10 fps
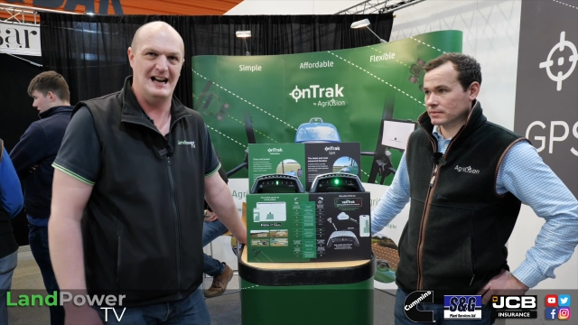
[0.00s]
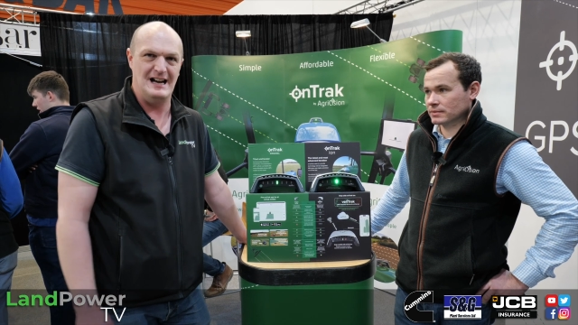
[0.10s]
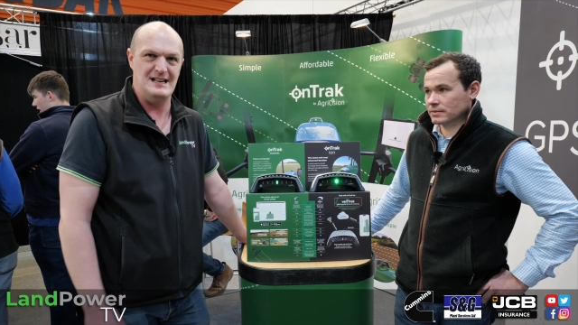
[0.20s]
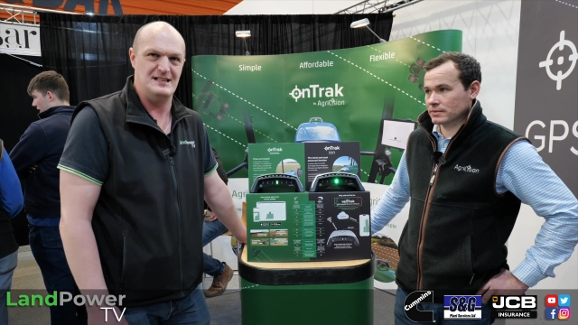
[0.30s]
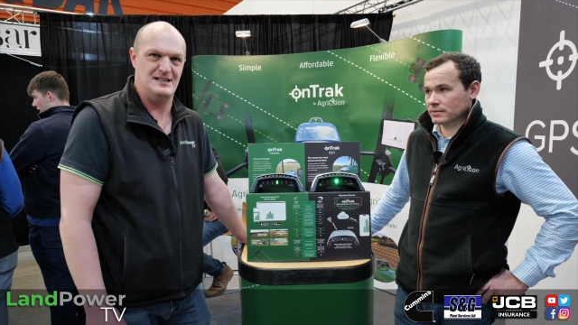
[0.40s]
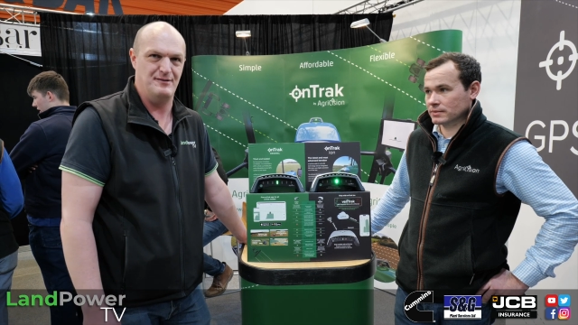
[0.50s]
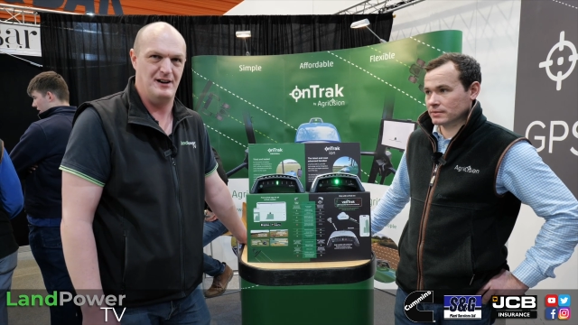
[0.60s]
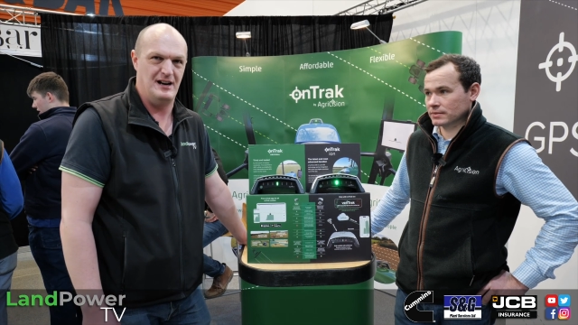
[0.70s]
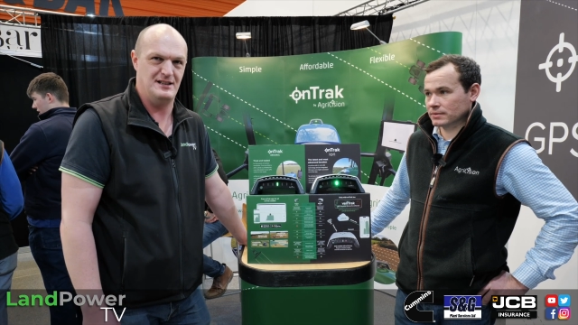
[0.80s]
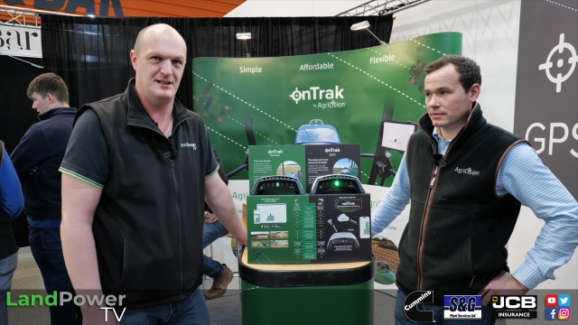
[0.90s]
Speaker 1: guidance
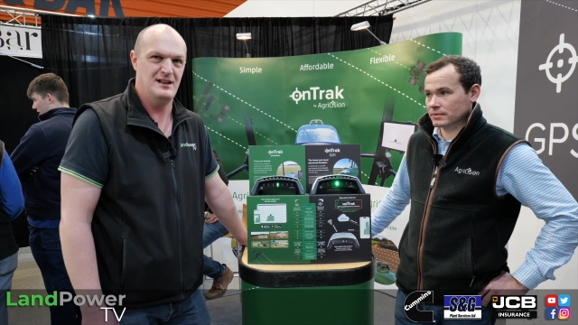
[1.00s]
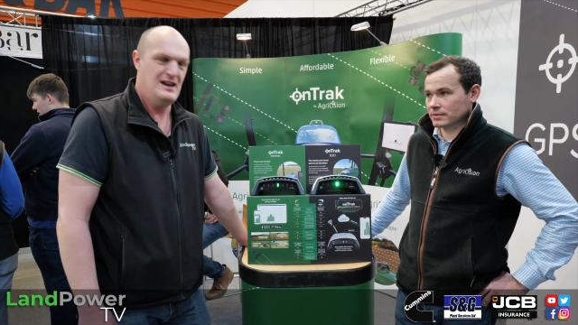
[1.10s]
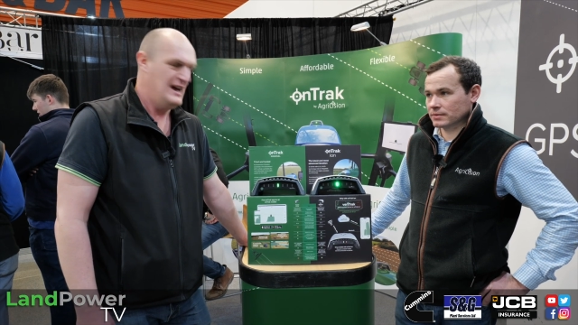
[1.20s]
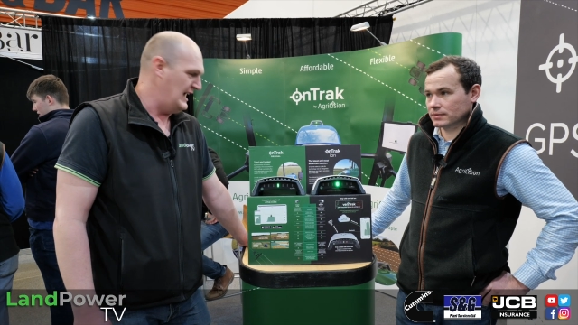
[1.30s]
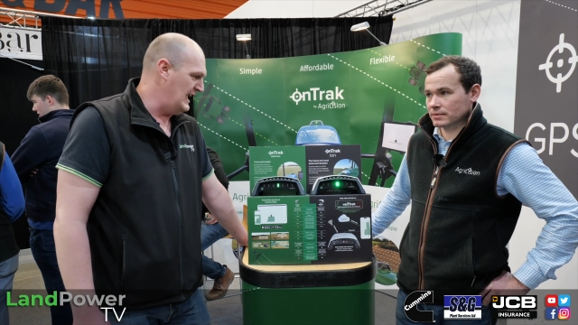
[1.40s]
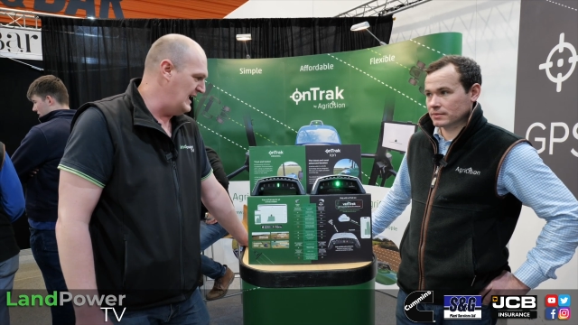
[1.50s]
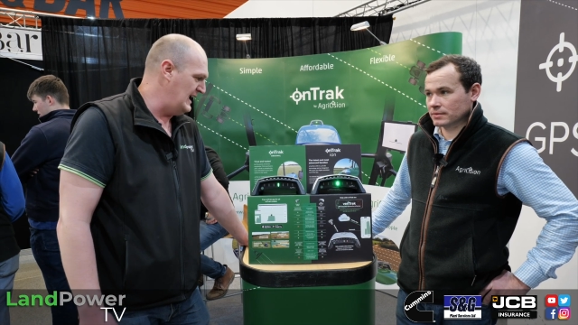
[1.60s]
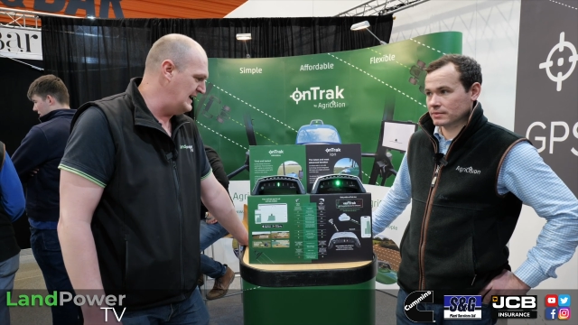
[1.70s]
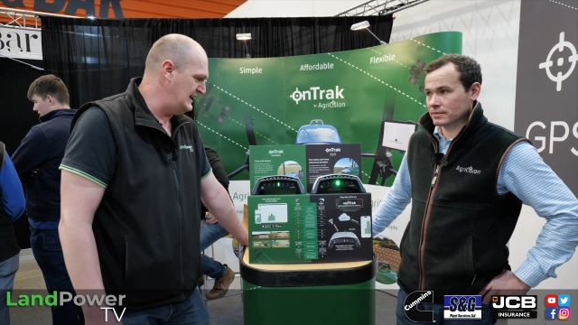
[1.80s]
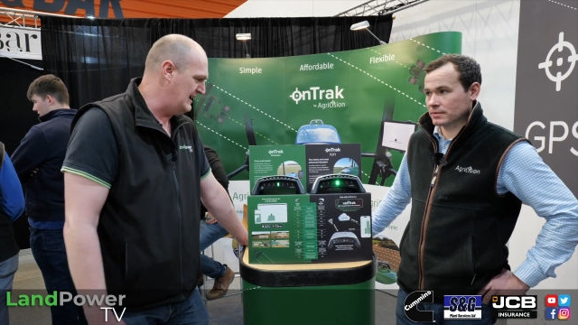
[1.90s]
device.
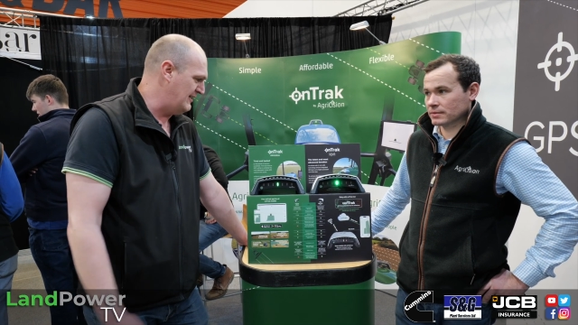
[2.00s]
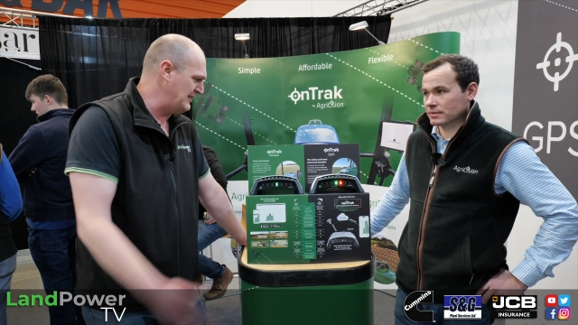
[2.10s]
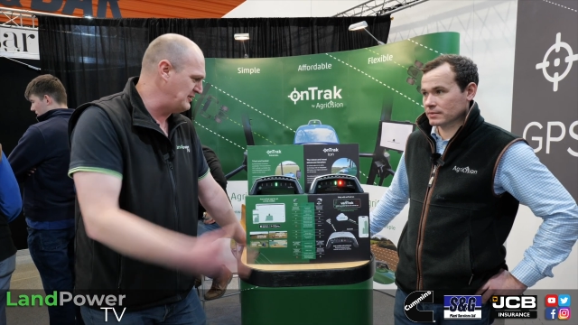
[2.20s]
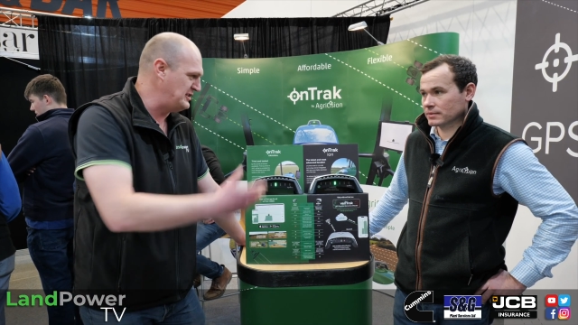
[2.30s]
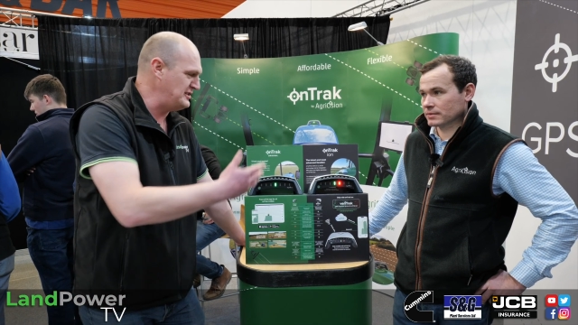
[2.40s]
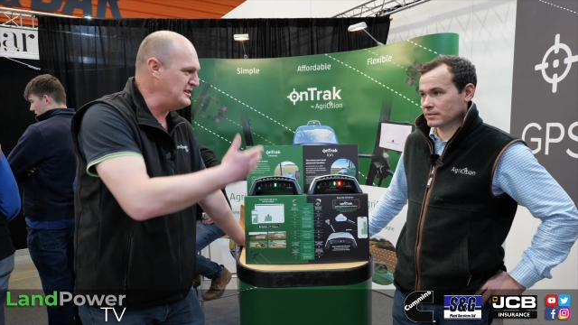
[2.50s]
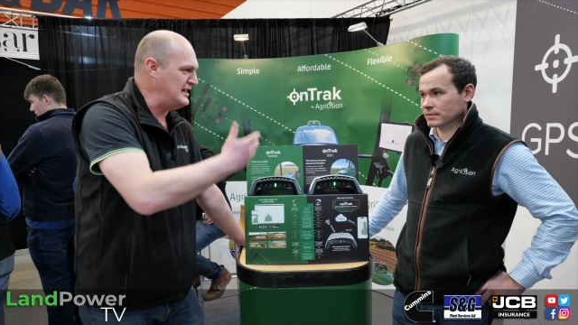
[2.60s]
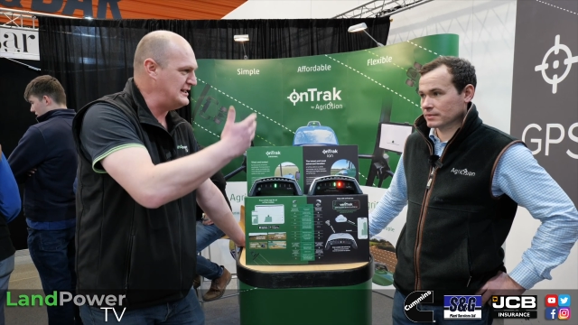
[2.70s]
Uh, now AgriCision,